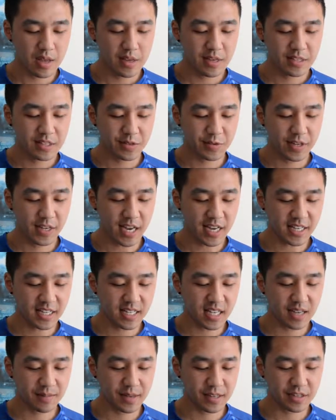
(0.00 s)
So when you actually
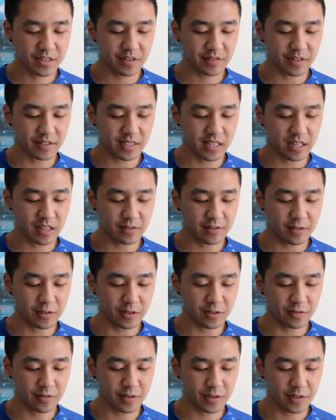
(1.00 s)
take a picture of a telephoto
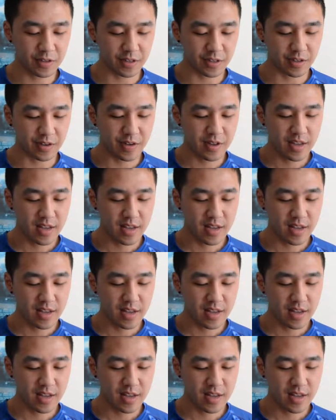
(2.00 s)
photo,